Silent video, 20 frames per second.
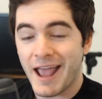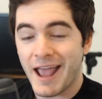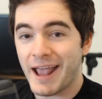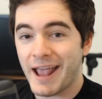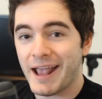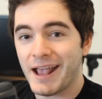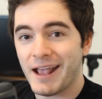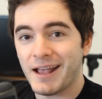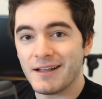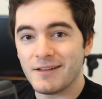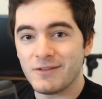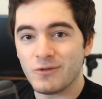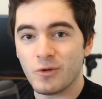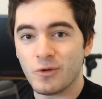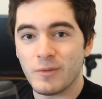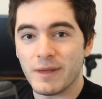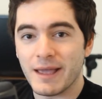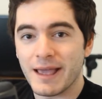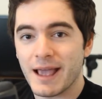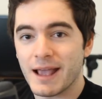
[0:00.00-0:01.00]
and
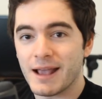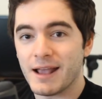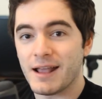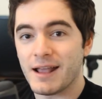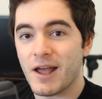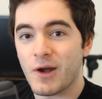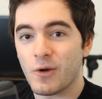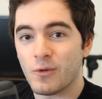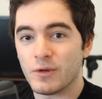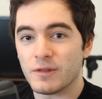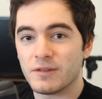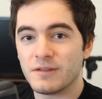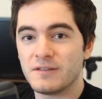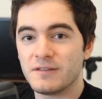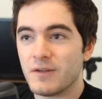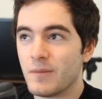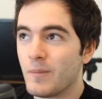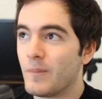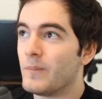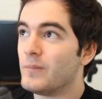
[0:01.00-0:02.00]
we'll be hanging out with
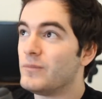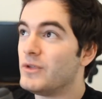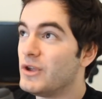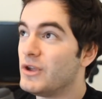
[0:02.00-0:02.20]
some